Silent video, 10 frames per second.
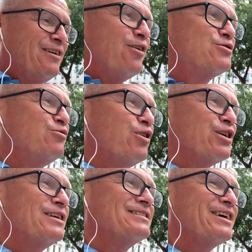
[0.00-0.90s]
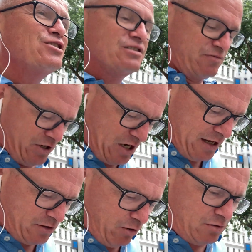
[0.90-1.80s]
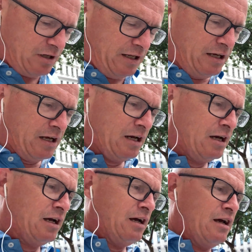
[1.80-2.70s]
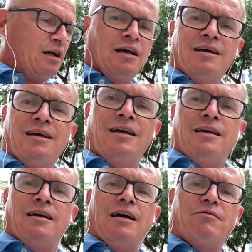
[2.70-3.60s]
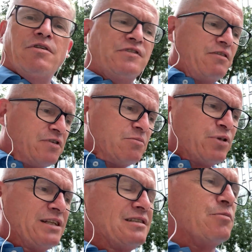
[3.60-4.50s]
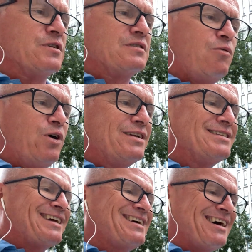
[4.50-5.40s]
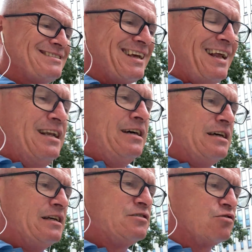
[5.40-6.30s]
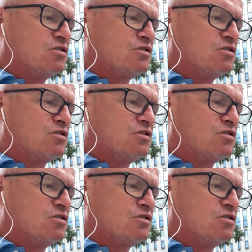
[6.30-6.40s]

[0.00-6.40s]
are two organizations which are totally with different principles the one is a cartel to